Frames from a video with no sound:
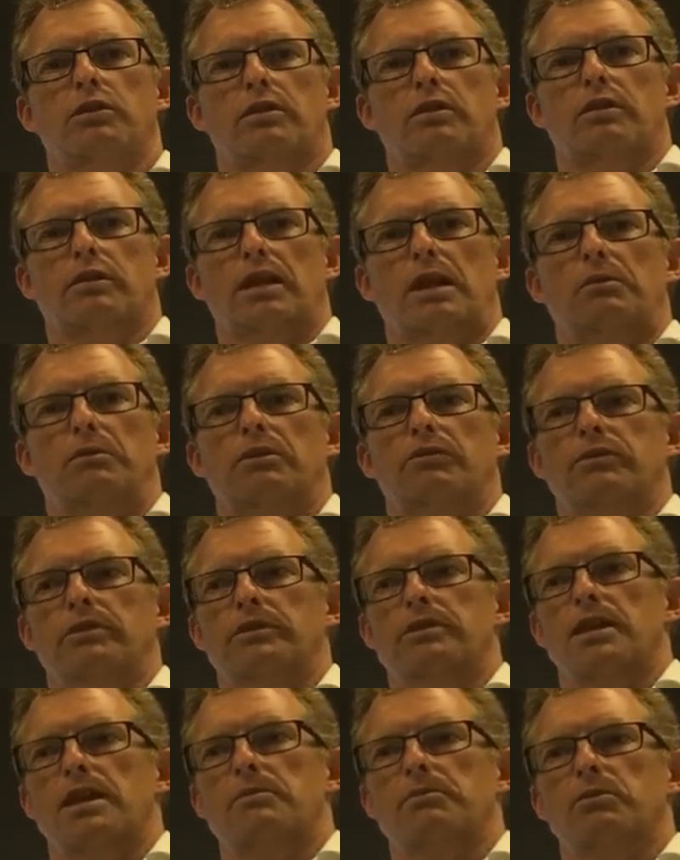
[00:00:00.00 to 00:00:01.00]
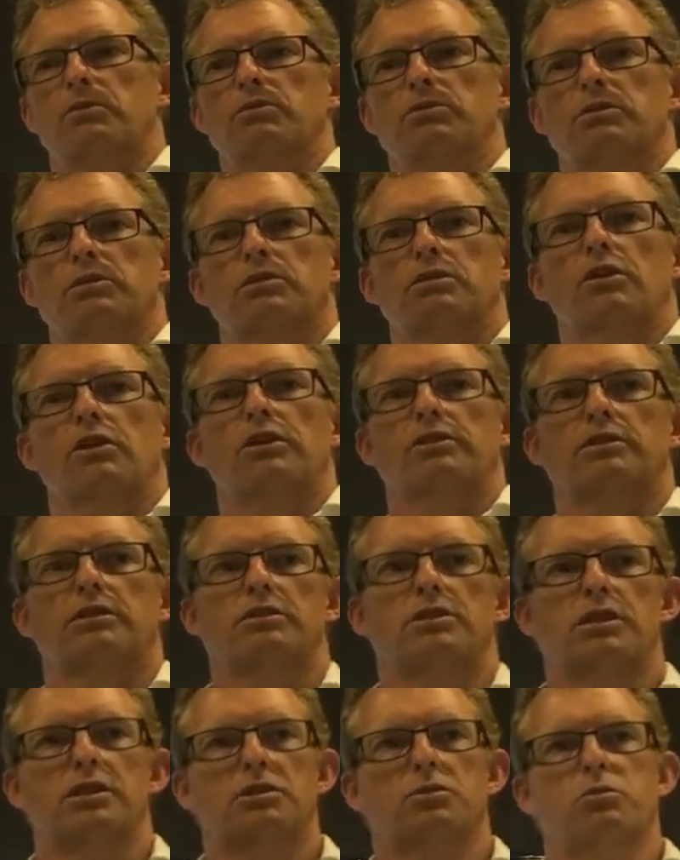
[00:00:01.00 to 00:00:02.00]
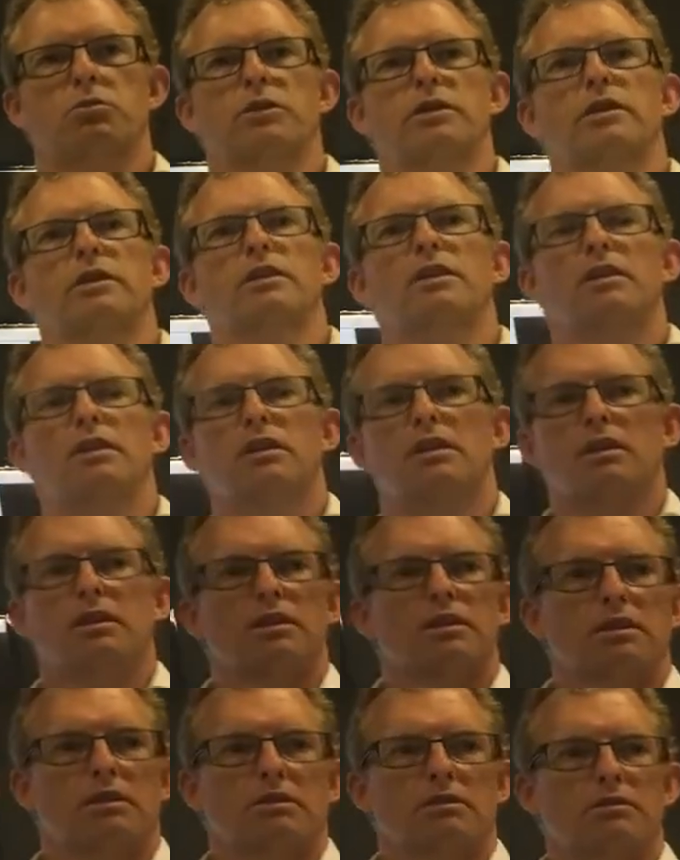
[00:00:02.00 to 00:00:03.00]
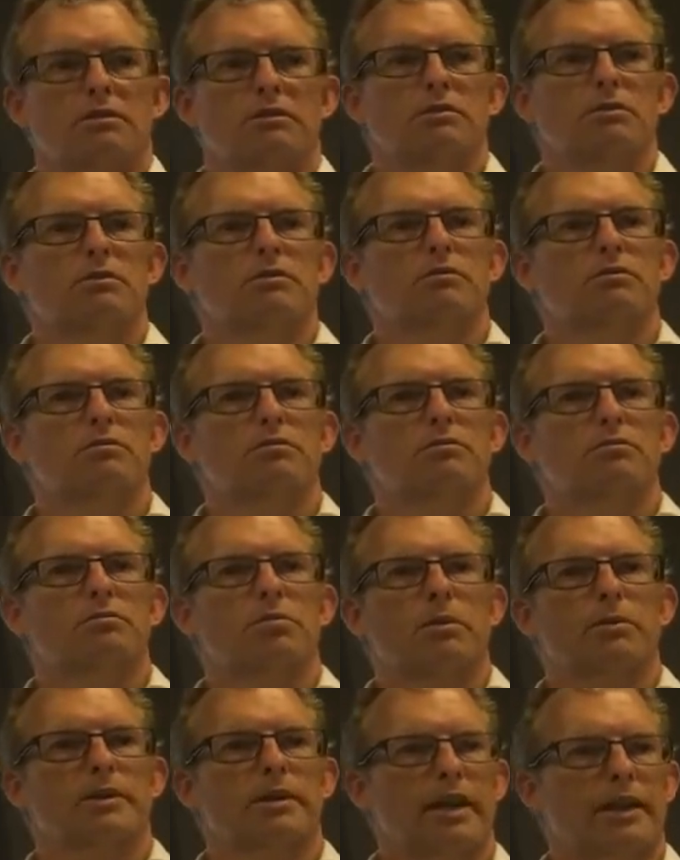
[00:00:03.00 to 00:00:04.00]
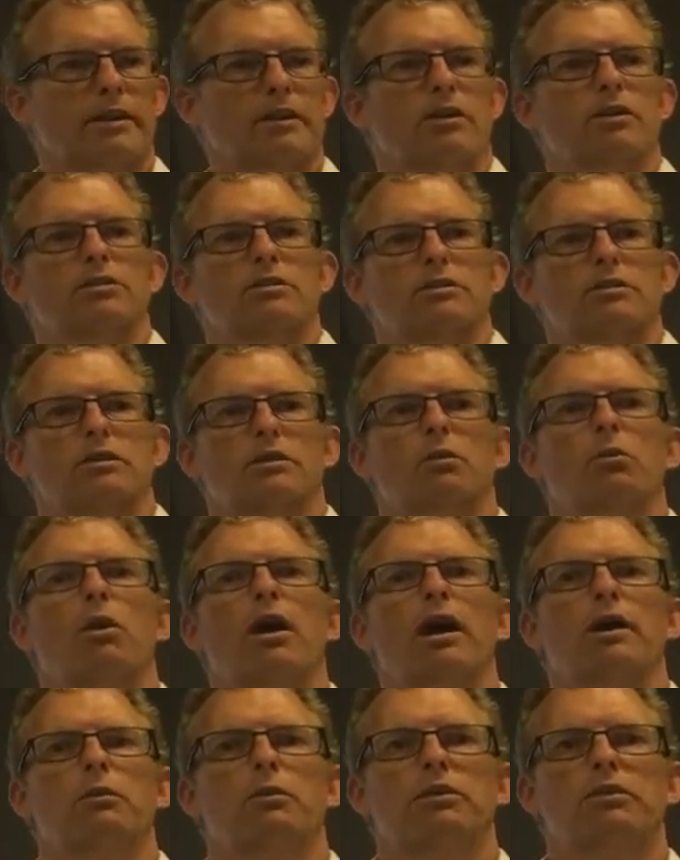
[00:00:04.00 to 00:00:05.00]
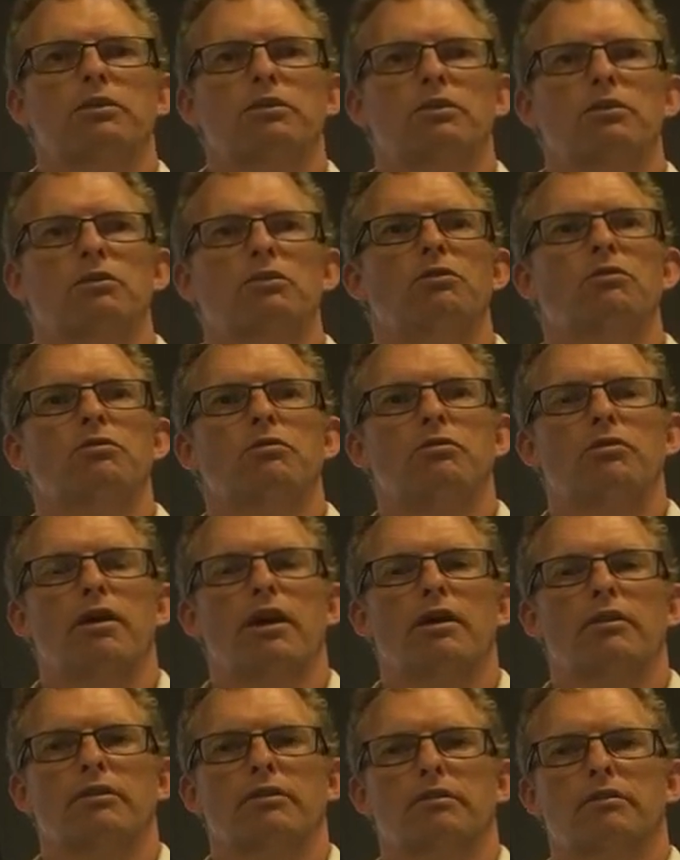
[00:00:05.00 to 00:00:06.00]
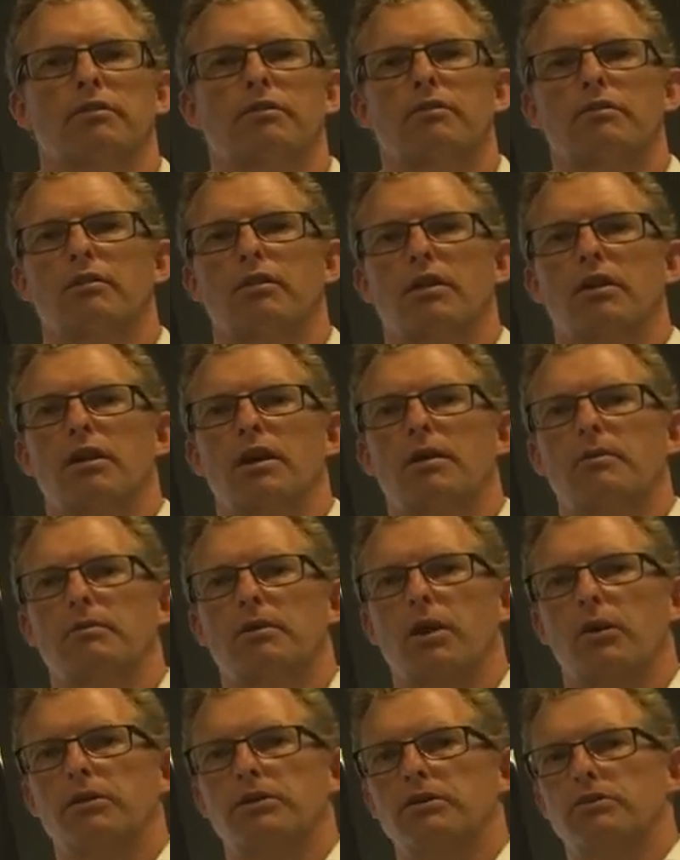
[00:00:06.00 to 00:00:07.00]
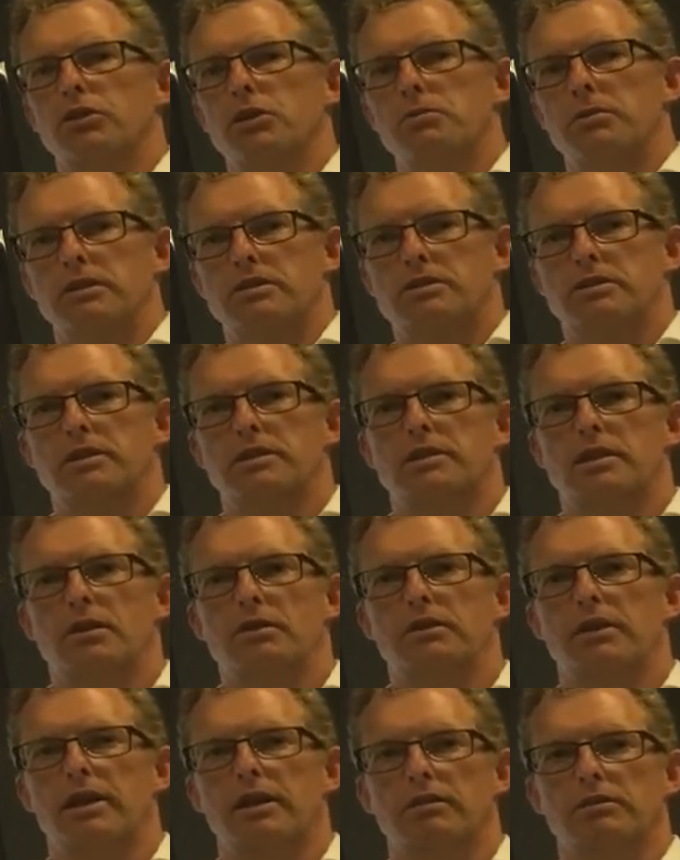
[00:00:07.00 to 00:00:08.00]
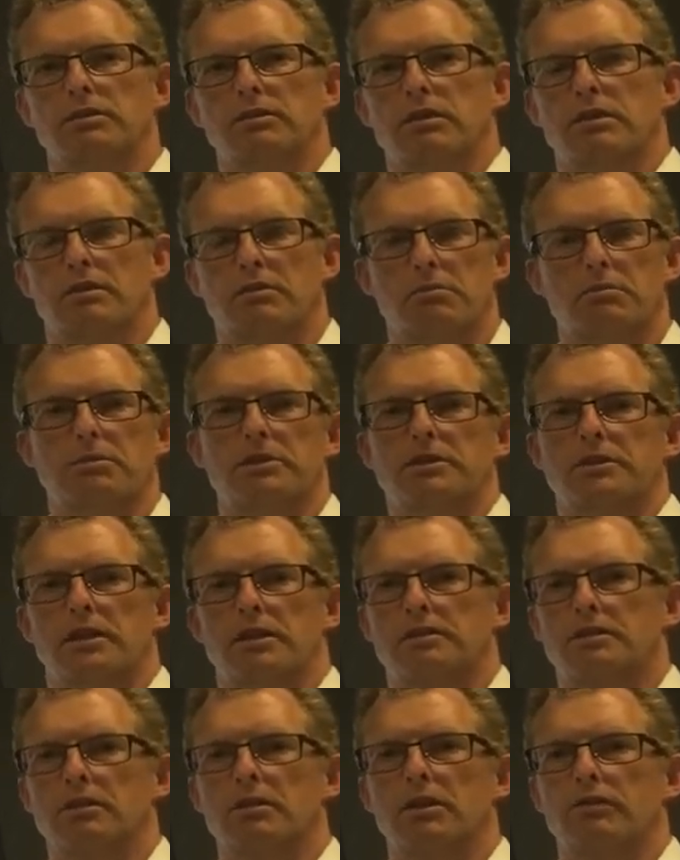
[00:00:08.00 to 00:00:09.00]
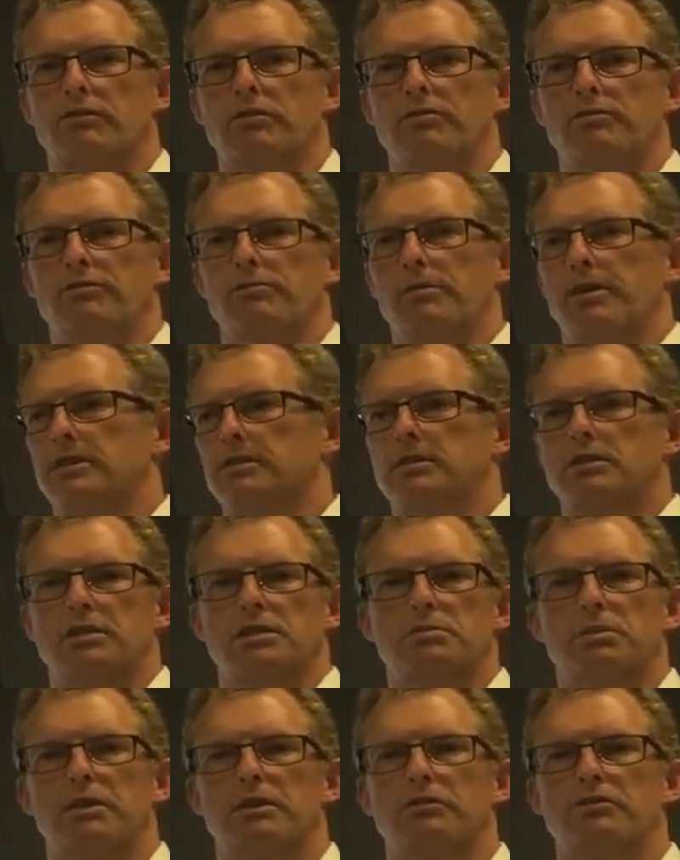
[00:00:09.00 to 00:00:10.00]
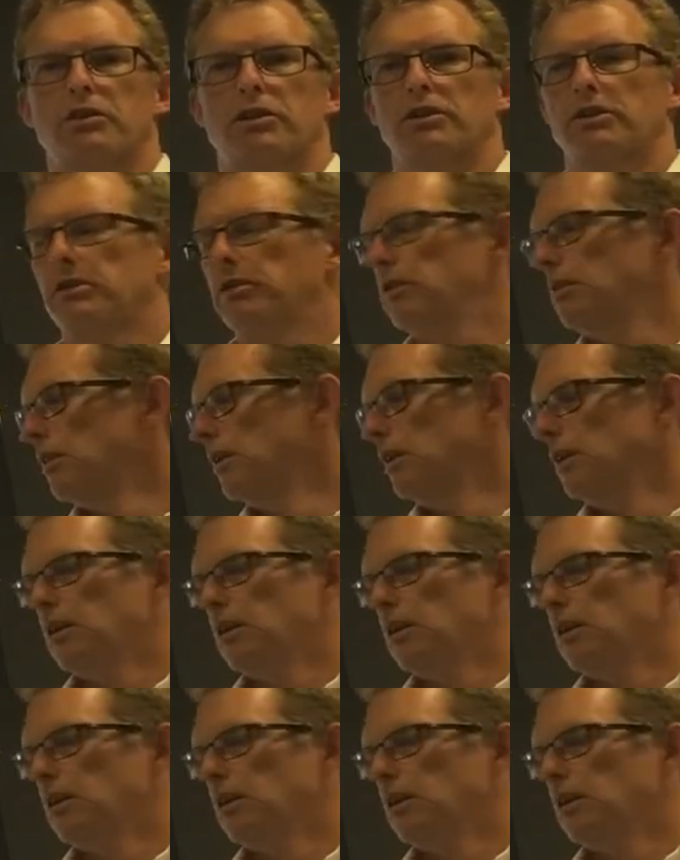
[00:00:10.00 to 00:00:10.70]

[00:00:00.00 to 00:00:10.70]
with a couple of examples, so I suggest you probably take those away with you rather than go into too much detail now, because I appreciate it's a lot of information that's been thrown at you.